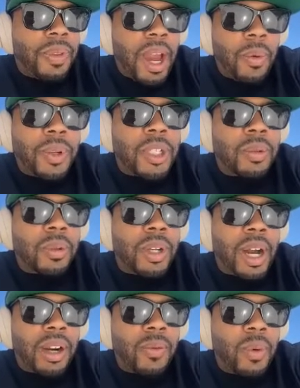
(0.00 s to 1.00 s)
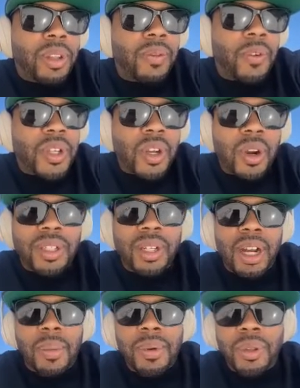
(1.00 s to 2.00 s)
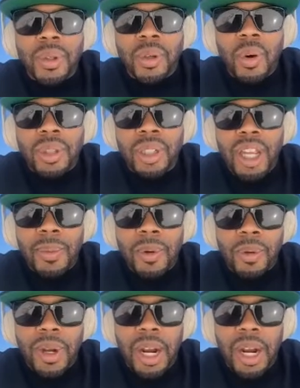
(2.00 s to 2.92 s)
That was kind of one of the first songs that got me to the door with the label.